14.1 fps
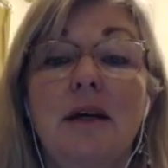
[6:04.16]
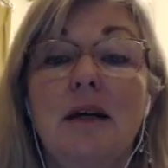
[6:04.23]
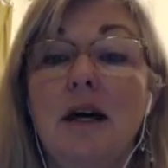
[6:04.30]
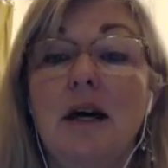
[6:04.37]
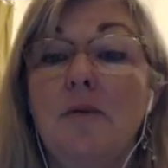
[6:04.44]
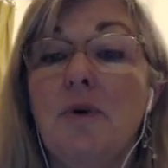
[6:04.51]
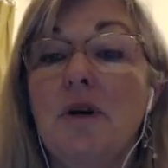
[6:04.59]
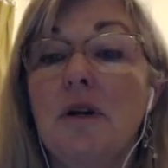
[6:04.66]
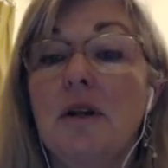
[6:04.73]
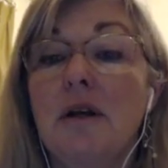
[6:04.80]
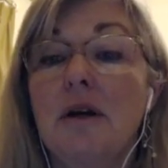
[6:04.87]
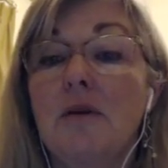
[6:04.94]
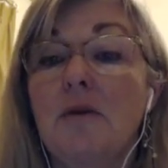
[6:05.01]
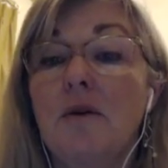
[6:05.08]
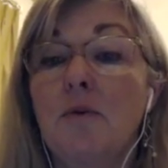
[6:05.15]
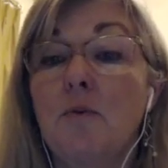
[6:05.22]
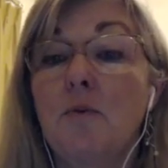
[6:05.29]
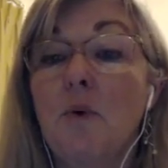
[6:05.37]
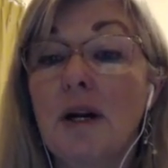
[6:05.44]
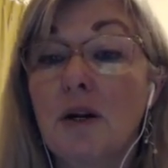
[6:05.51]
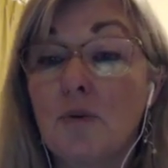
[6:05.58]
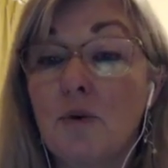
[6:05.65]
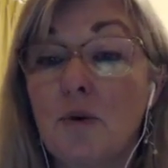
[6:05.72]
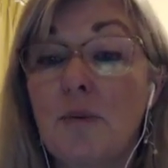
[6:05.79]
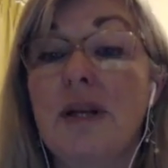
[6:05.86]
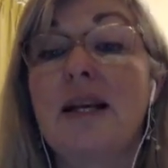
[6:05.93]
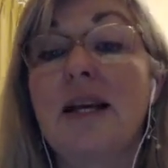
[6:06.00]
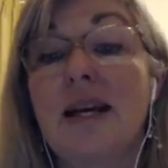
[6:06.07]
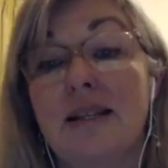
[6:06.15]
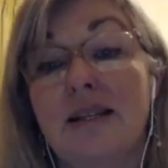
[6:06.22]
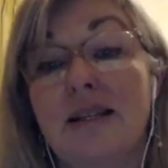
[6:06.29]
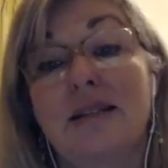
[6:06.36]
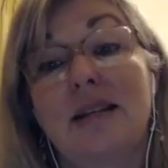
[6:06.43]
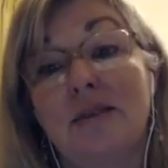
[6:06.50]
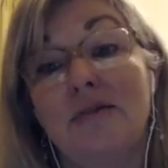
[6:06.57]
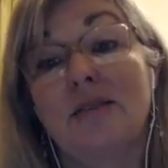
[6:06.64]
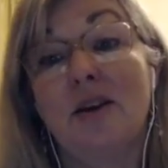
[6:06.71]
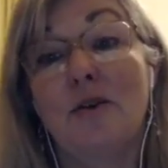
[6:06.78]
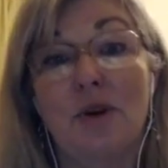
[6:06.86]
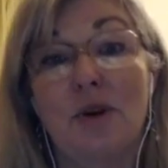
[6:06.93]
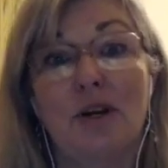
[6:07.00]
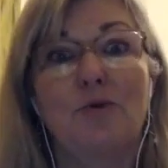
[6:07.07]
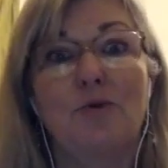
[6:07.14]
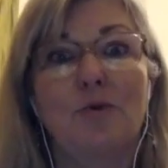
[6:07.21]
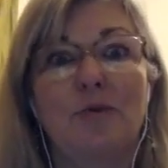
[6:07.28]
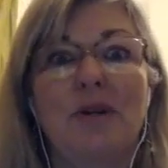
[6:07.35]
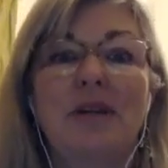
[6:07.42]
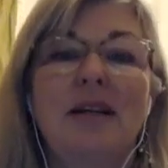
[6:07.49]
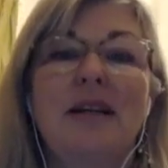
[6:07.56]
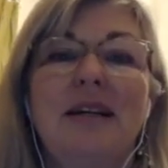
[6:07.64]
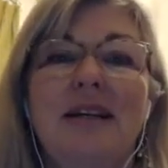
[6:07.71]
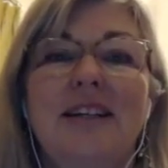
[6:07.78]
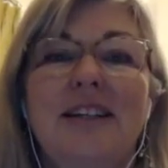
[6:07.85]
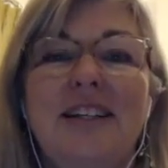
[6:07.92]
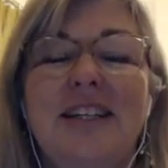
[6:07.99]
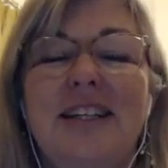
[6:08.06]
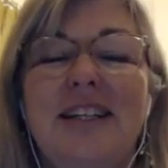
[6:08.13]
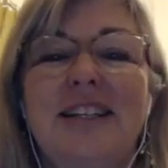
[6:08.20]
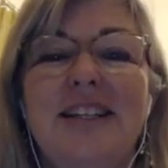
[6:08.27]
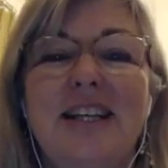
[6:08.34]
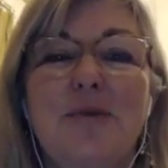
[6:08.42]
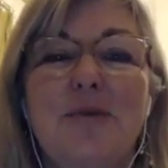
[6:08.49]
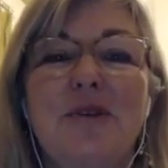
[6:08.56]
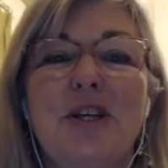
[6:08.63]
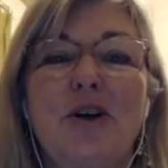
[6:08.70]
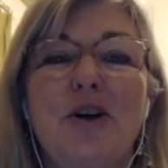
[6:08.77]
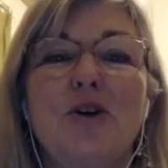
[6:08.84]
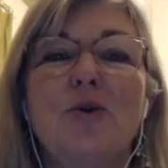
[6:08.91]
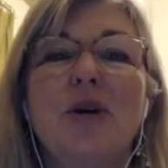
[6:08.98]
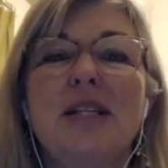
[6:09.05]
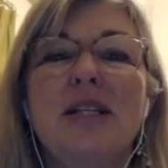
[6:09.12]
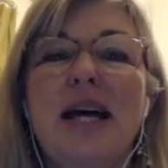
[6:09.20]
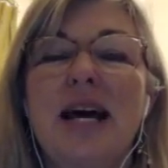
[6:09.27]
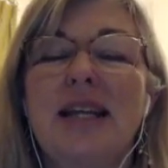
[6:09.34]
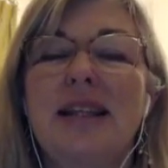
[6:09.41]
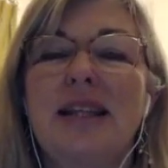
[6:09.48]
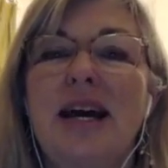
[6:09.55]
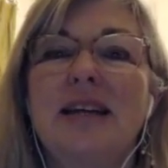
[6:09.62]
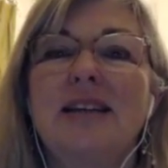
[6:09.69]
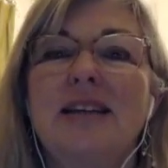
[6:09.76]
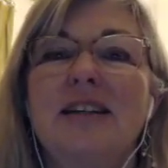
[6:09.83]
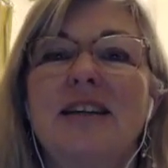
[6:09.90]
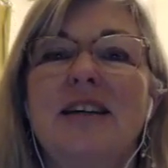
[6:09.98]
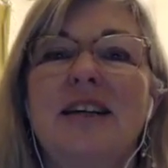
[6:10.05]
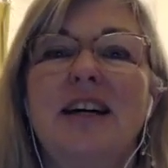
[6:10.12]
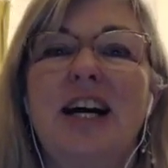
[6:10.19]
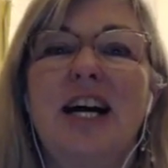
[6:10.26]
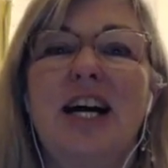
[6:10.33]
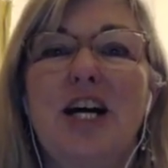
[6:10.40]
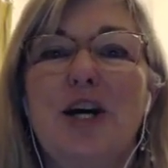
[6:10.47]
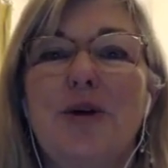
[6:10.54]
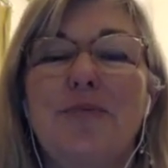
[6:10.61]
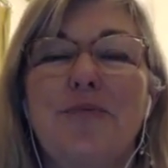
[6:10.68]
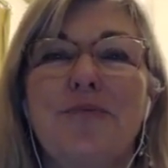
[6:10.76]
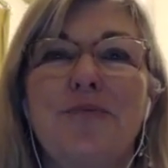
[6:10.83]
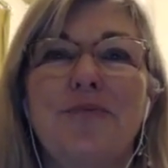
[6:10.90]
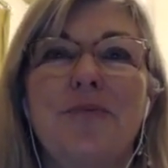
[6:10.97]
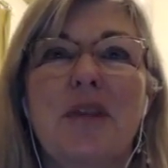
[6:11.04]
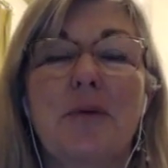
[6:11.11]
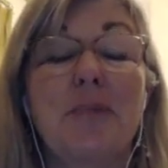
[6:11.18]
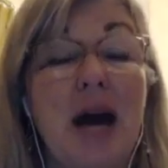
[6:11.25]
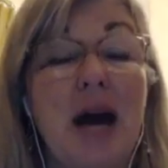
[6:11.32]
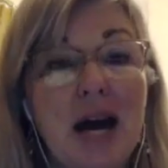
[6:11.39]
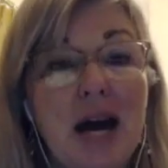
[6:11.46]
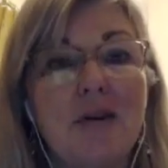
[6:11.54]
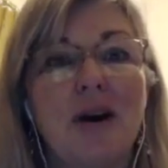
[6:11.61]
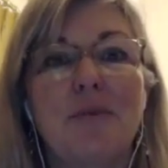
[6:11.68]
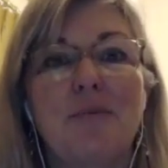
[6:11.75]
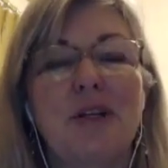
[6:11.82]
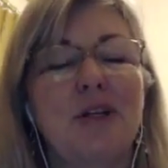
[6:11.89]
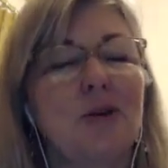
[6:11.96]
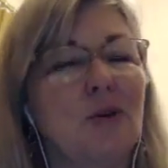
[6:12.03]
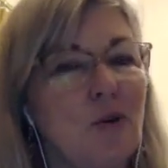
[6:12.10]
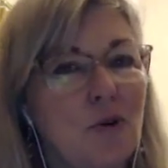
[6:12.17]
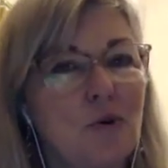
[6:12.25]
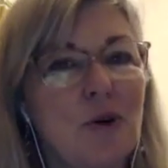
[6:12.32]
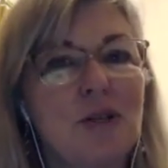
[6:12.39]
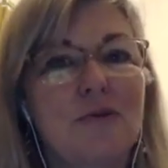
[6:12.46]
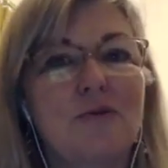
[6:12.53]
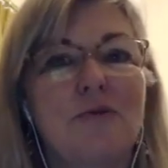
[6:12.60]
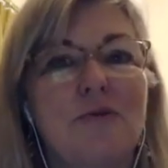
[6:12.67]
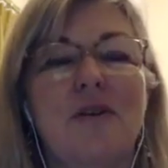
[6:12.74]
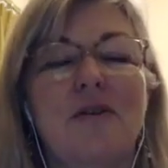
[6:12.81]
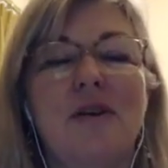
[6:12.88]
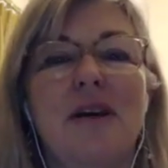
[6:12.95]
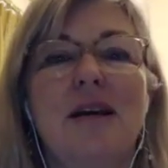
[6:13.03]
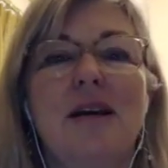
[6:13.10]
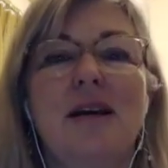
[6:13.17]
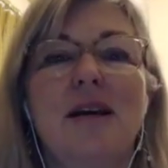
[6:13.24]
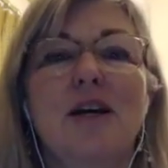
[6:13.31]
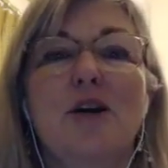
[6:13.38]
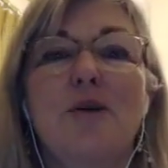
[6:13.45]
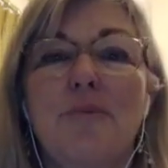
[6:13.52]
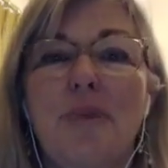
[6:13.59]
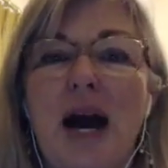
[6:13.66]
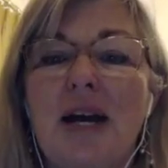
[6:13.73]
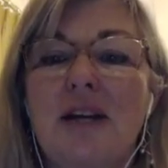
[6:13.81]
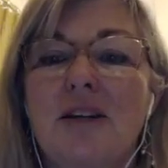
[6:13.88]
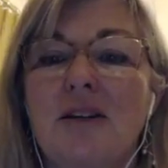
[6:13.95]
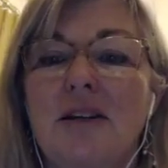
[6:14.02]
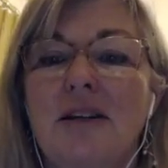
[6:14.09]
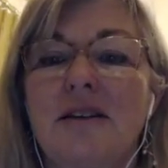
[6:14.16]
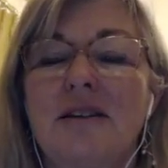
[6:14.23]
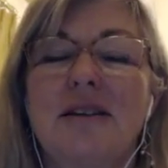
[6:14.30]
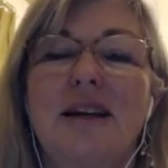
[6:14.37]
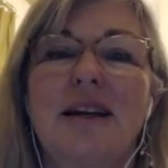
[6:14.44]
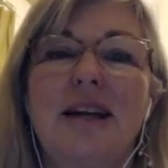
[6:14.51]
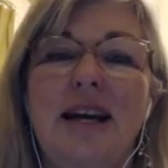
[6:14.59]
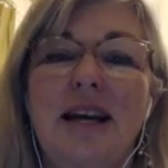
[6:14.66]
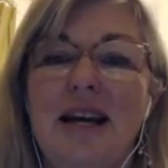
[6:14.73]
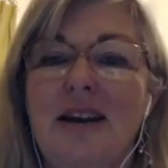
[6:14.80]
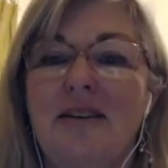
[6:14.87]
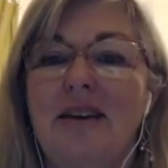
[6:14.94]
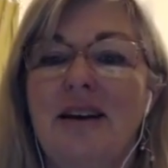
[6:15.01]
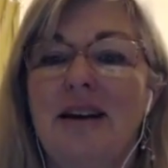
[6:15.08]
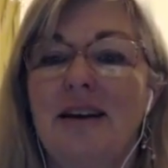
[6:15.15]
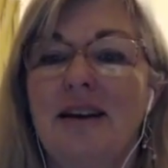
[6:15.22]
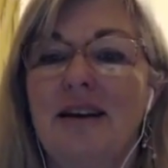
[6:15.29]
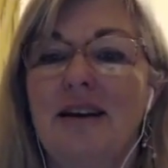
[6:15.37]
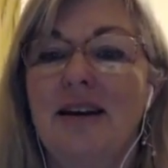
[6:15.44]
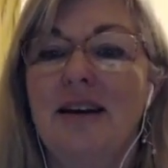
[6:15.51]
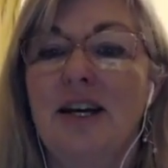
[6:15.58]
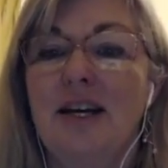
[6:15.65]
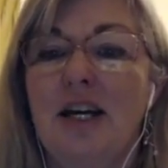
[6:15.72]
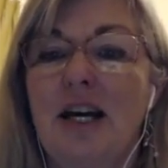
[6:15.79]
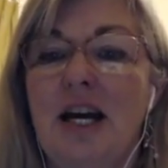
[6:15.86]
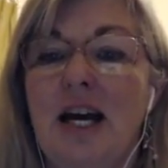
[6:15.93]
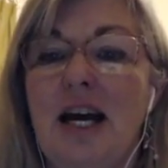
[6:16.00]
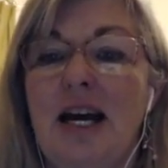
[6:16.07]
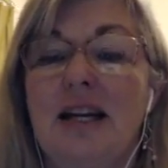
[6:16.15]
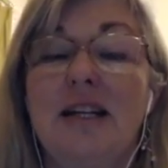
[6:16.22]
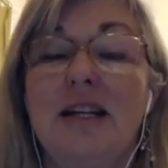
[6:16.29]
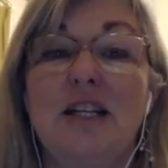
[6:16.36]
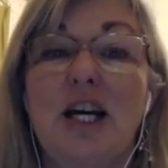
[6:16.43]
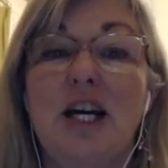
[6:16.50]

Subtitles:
And one of the Wonder Woman, yes, definitely Wonder Woman. She's she always had that the power, but she was always very compassionate and caring, and